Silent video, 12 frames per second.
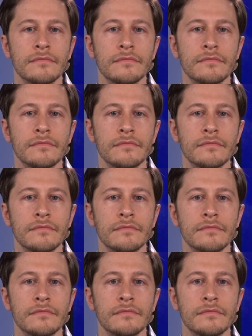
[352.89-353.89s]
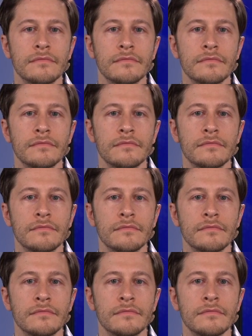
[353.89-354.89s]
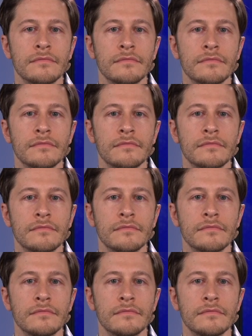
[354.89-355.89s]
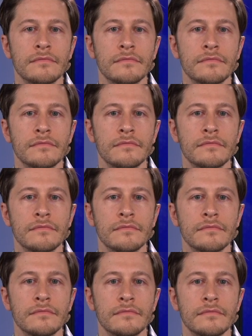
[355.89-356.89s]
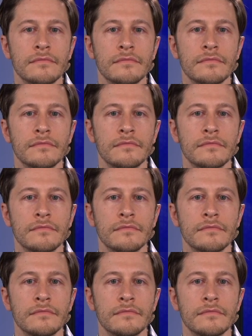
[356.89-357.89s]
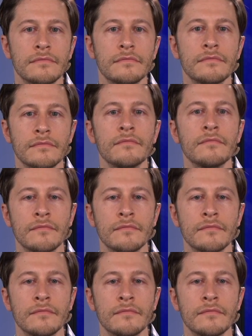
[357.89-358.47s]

[no speech]